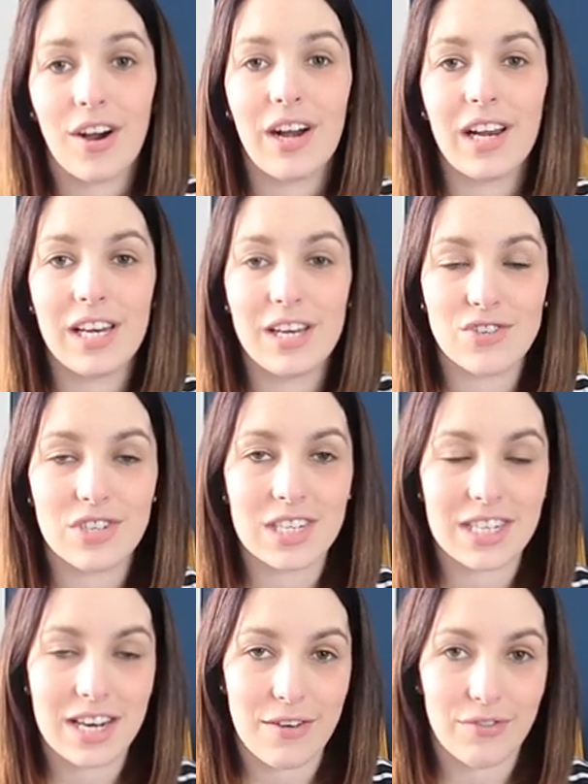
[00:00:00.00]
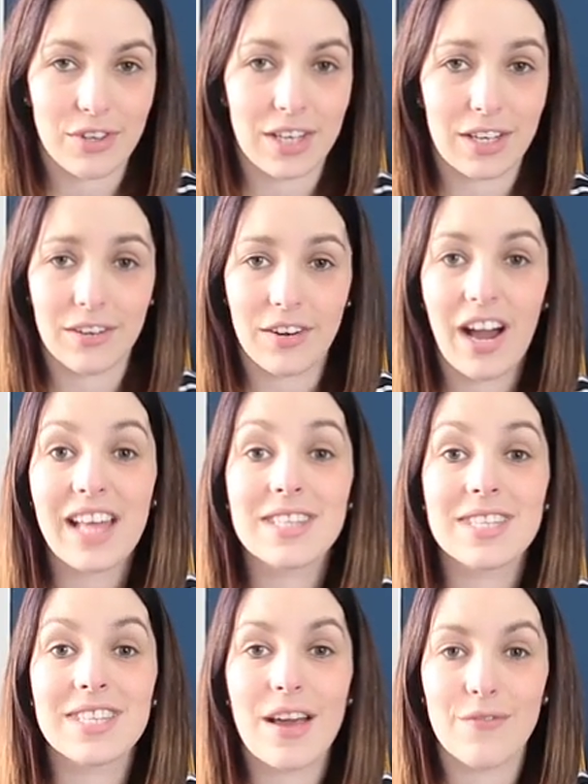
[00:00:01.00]
I literally did everything. I
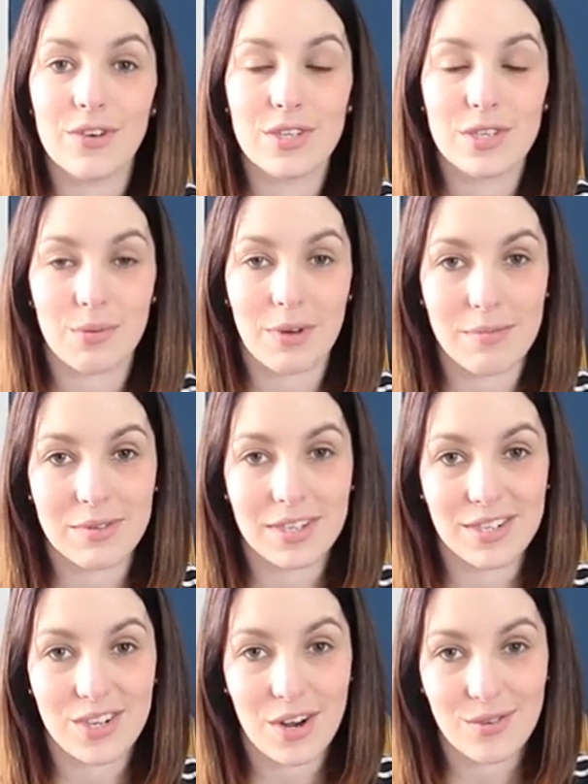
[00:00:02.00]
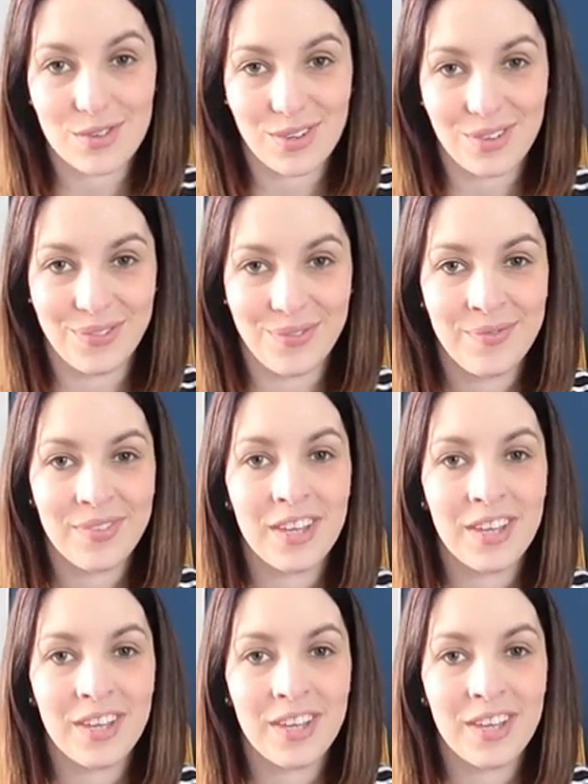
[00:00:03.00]
had 7 sweeps in total,